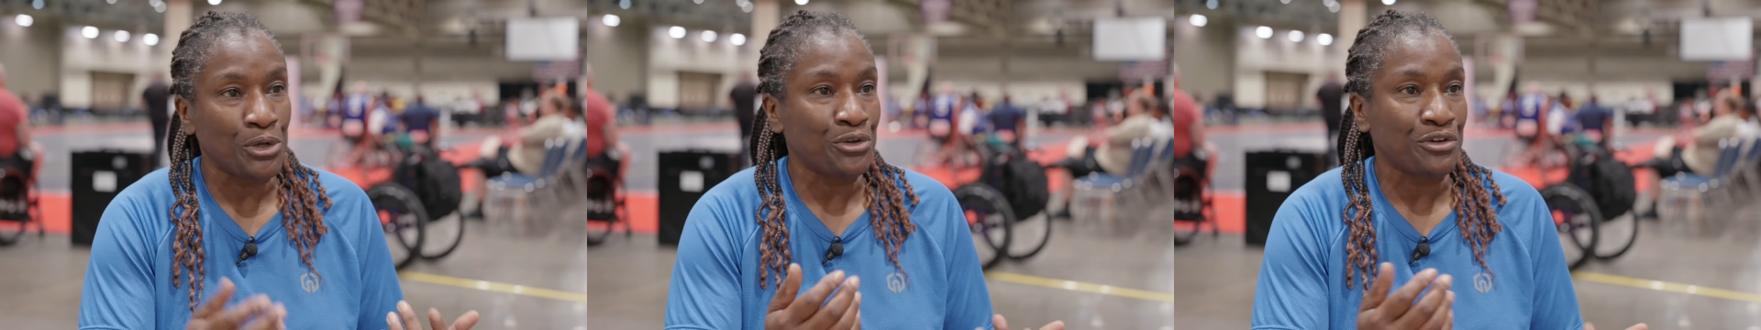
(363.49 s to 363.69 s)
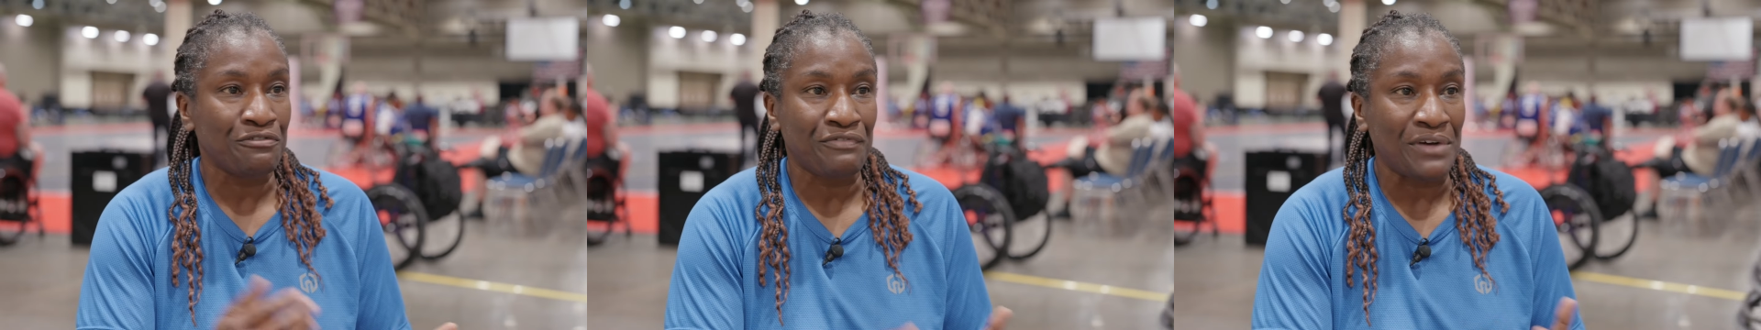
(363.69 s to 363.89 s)

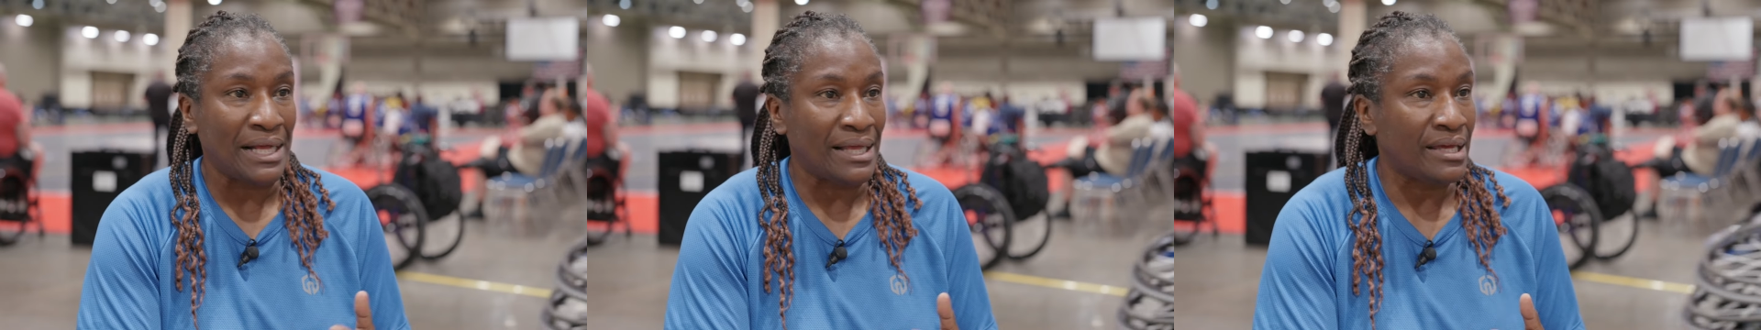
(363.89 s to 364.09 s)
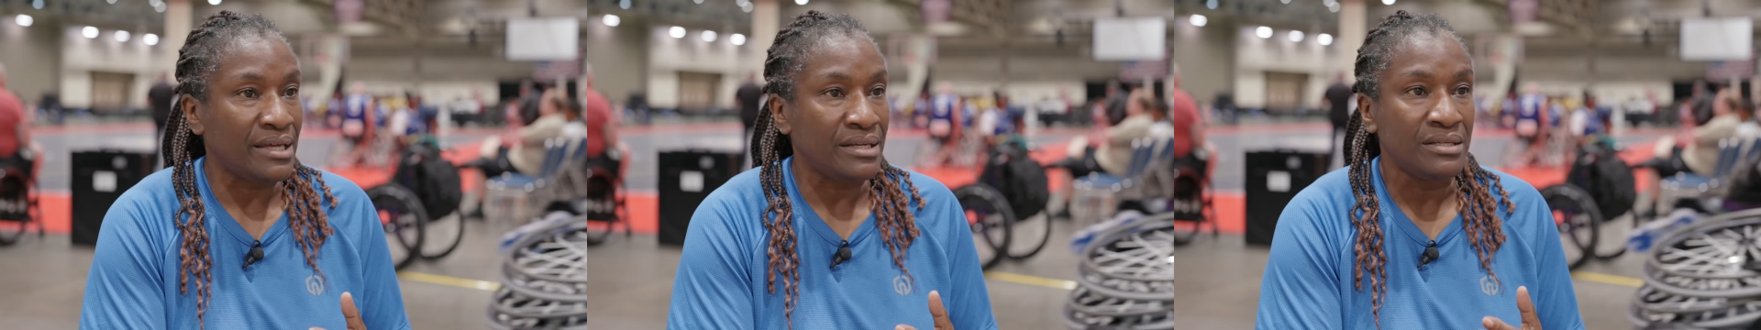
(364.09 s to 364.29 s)
You can
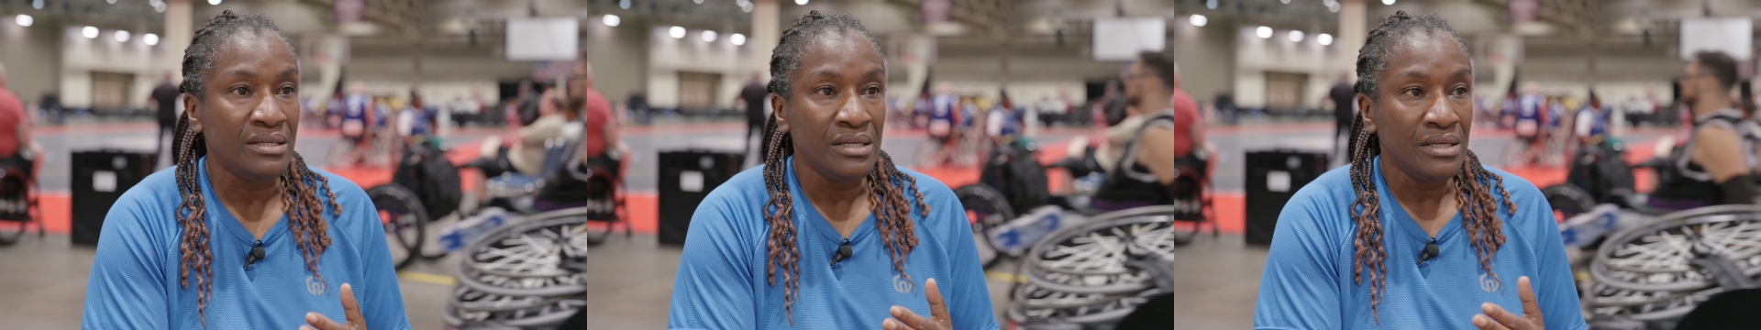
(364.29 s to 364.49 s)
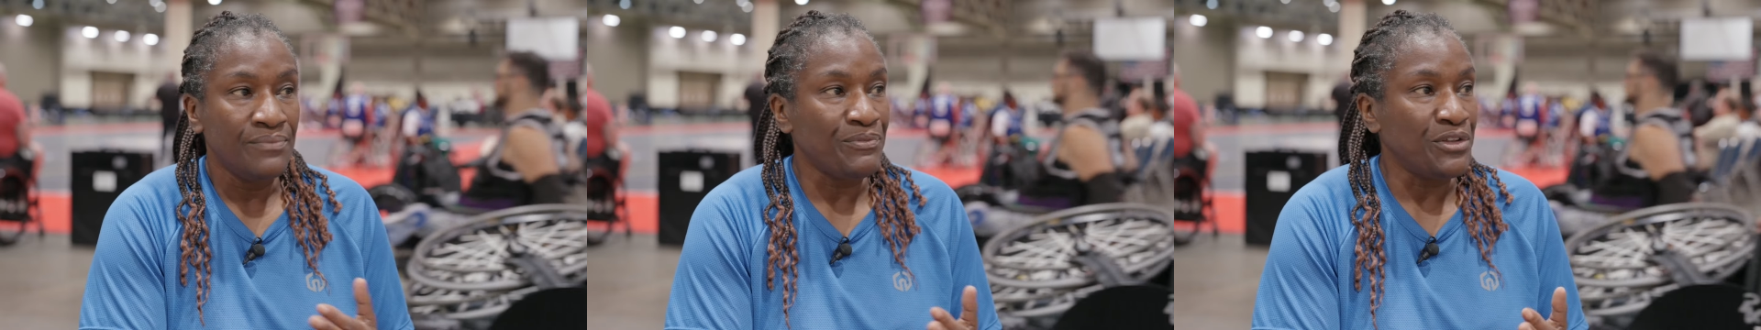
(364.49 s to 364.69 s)
find,
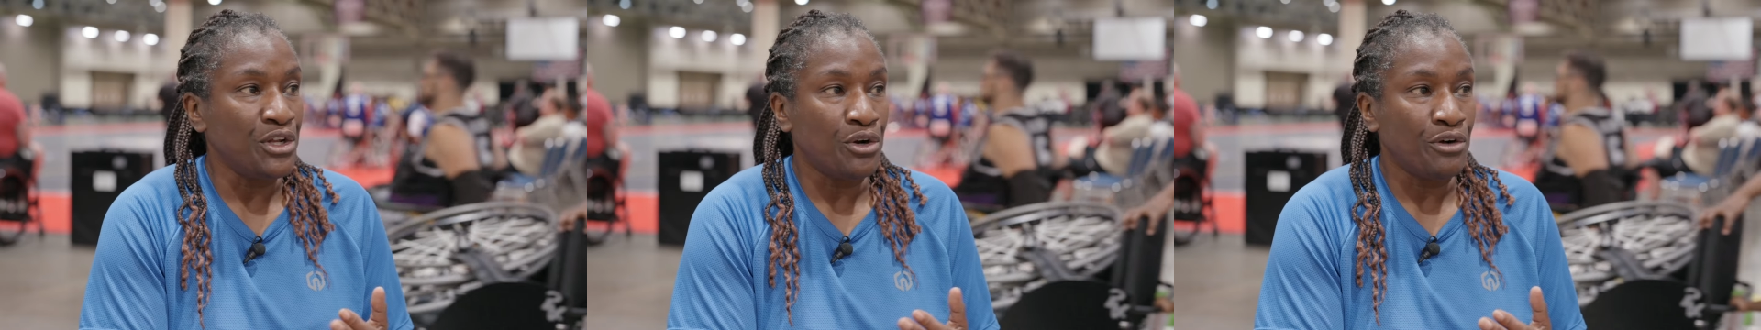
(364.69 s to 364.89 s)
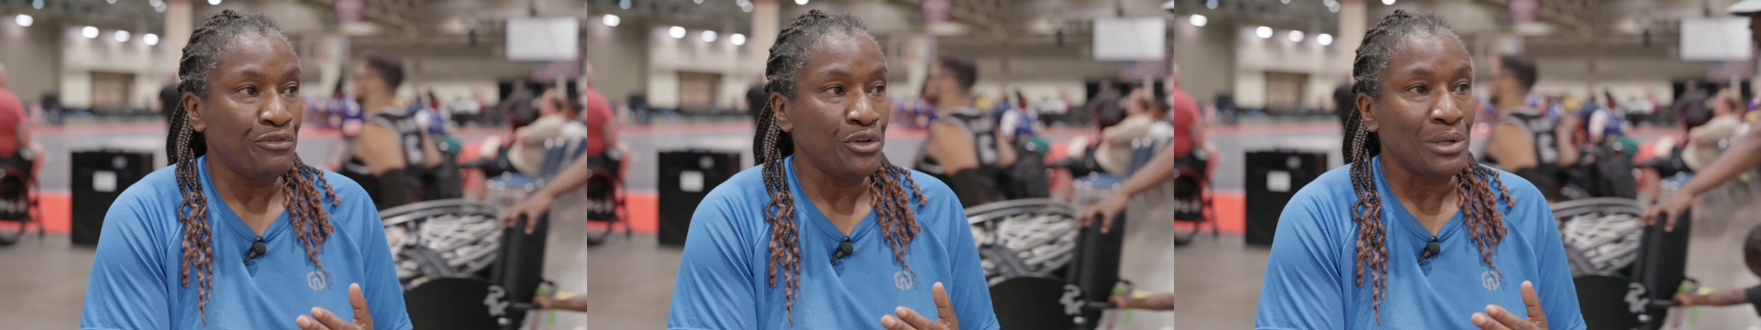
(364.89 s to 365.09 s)
you
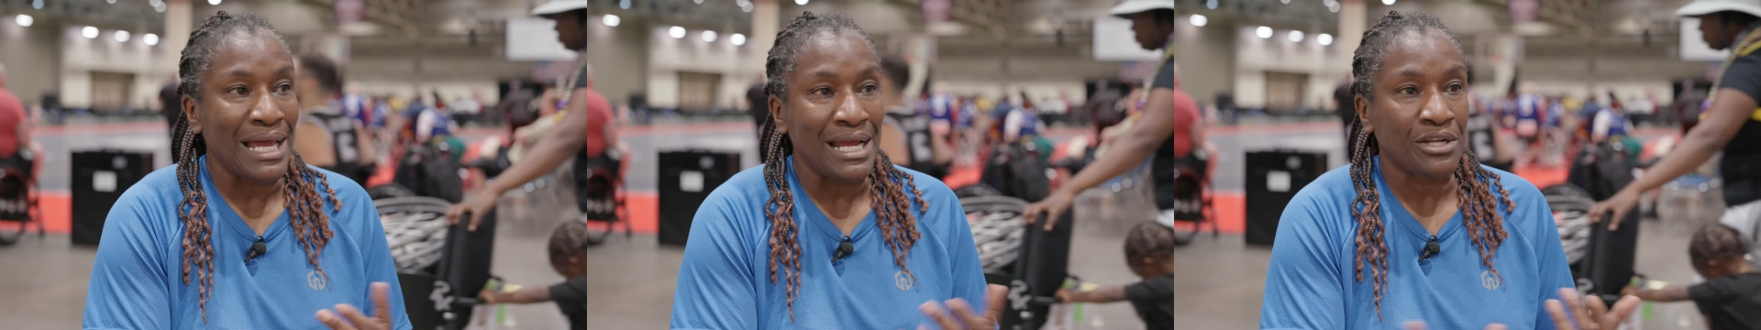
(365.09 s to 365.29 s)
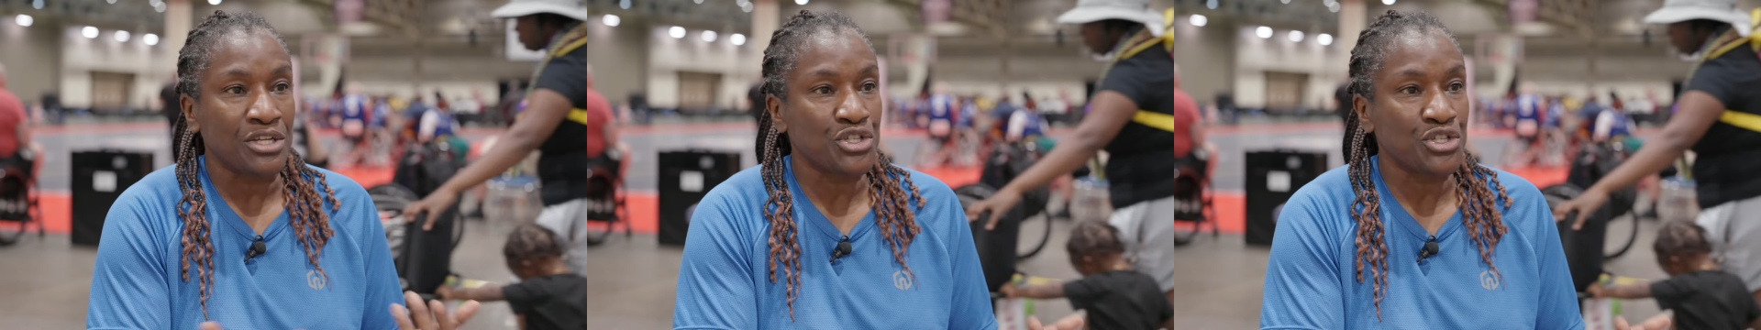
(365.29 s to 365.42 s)
know, if you like to